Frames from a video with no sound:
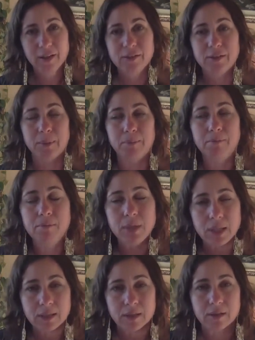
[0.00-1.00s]
to
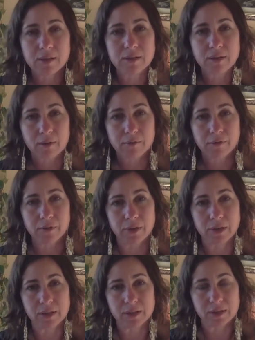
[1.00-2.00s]
meet the discomfort
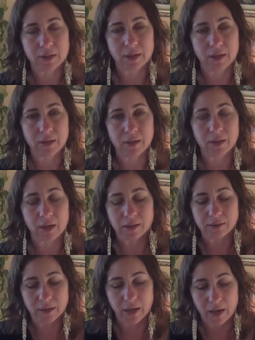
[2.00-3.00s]
inside and
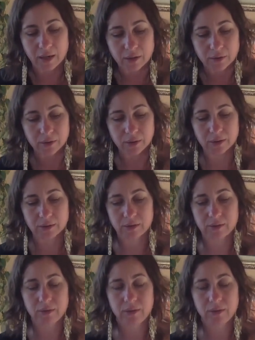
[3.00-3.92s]
to anchor it